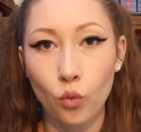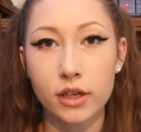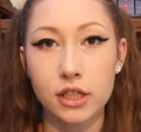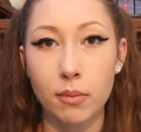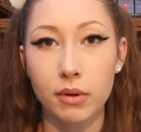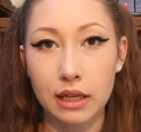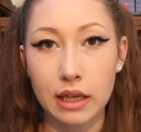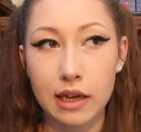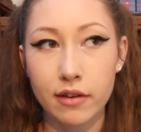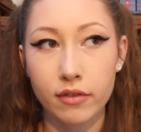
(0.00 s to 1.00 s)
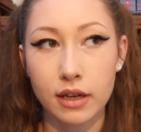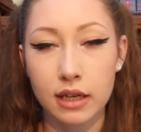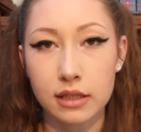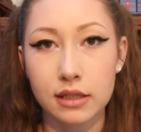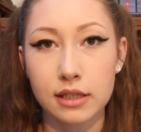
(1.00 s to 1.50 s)
which I believe
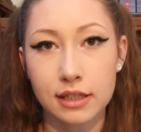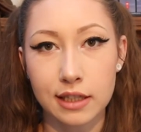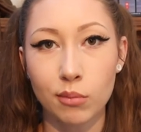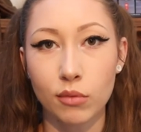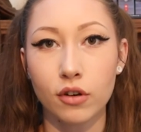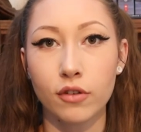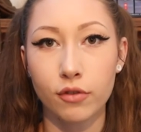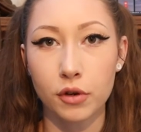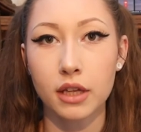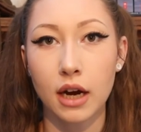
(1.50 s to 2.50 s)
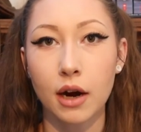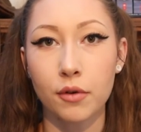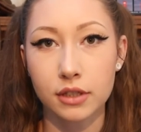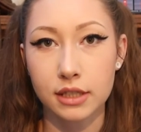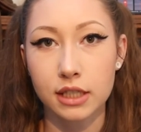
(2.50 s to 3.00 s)
is the symbol for the Hogwarts